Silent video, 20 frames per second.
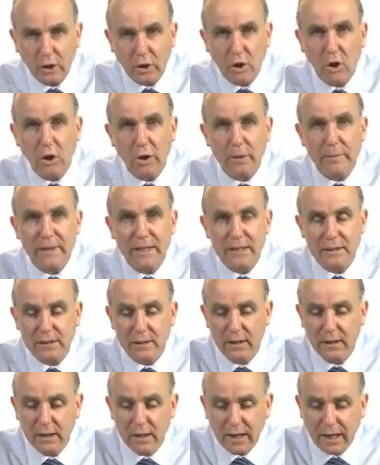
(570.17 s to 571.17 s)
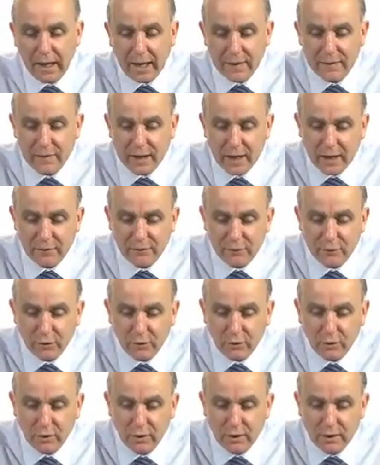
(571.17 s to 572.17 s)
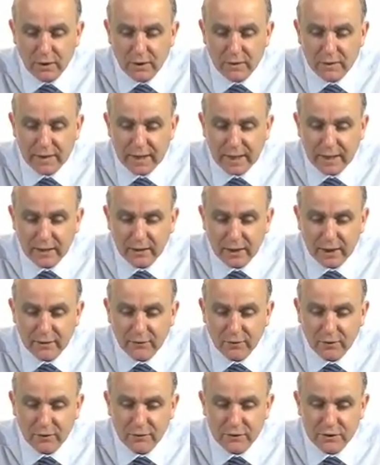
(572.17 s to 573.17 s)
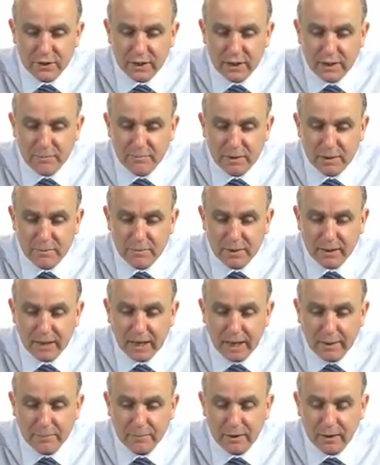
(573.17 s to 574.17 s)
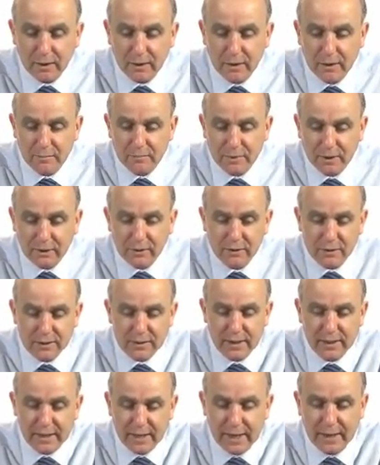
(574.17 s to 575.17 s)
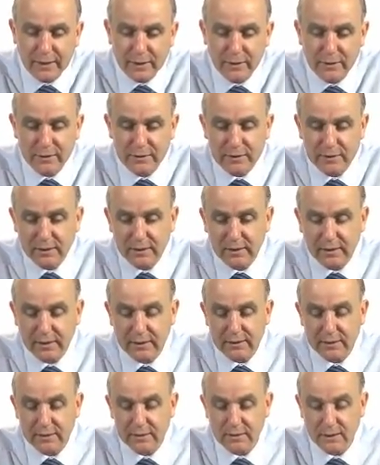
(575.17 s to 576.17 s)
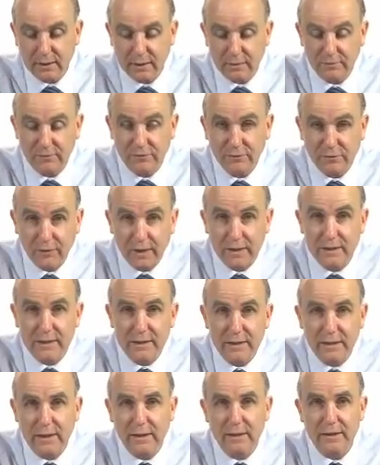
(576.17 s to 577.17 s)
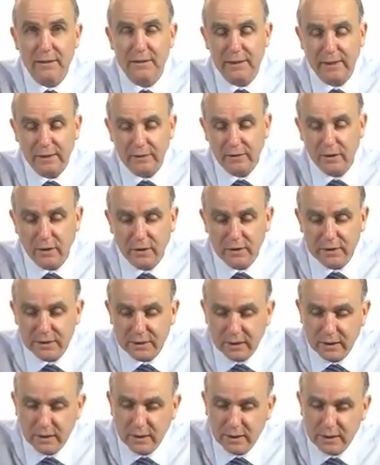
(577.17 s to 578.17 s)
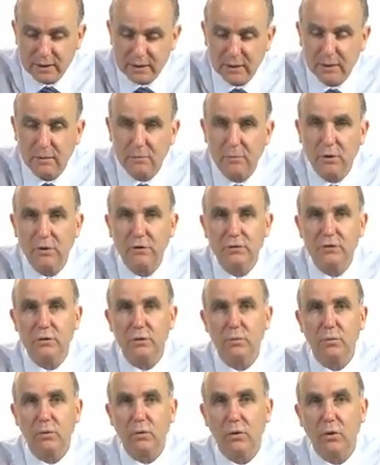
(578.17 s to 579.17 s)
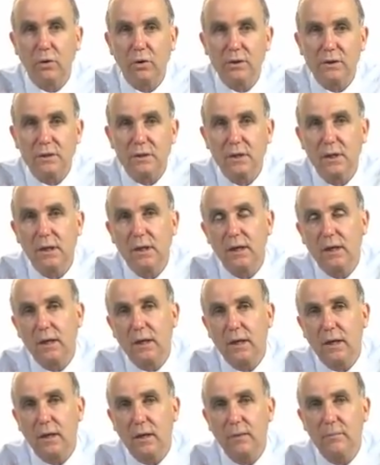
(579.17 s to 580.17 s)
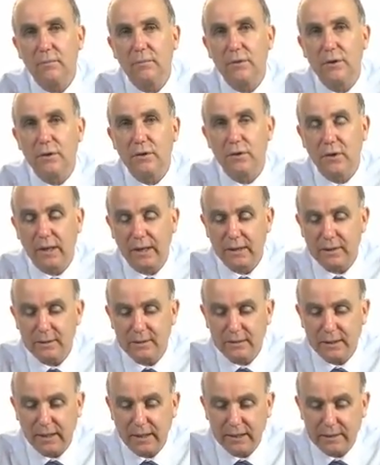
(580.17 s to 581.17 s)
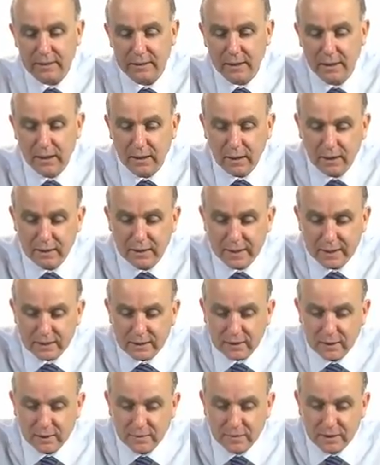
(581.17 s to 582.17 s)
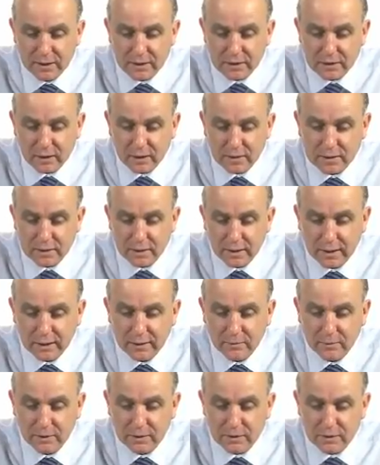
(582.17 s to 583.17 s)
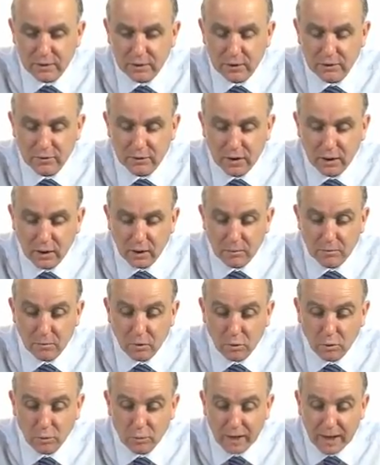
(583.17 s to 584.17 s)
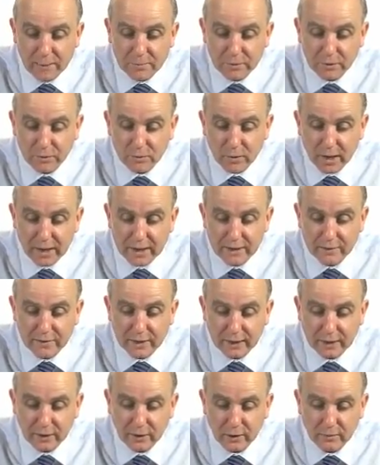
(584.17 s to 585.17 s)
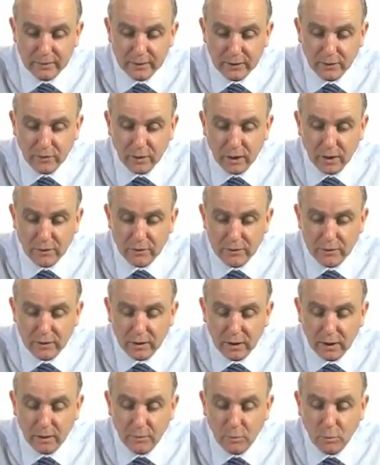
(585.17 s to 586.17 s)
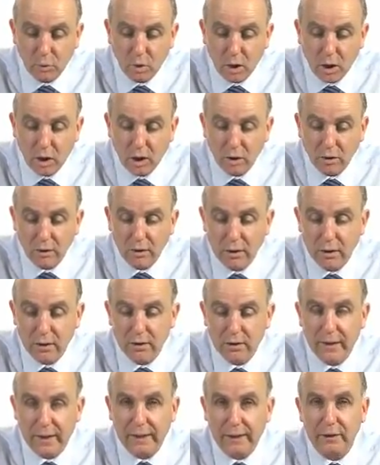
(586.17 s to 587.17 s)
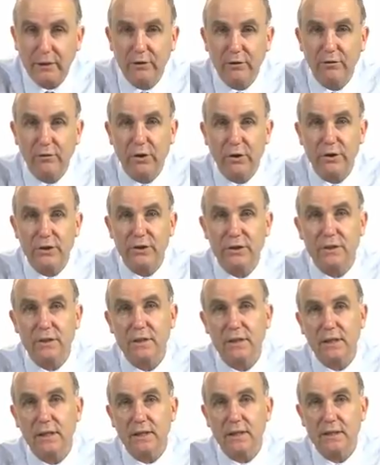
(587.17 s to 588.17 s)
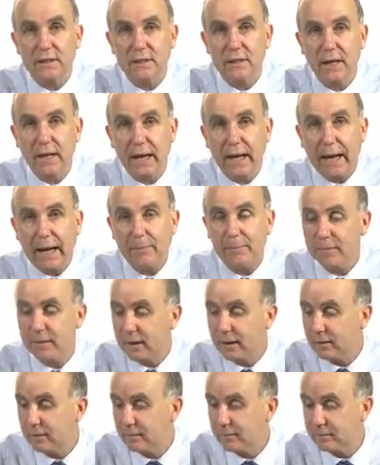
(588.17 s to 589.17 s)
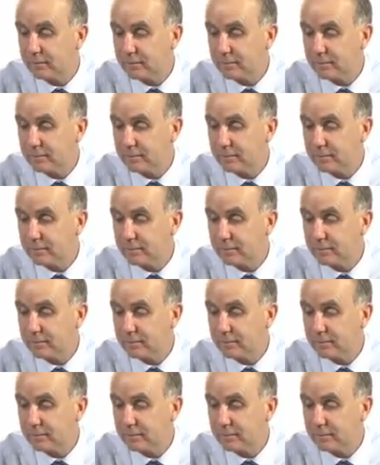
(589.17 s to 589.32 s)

economies, and therefore their level of GDP per capita, because they're now using this frontier technology, is going to move towards the United States. And that's going to be associated with sort of a more rapid rate of economic growth while that convergence is happening.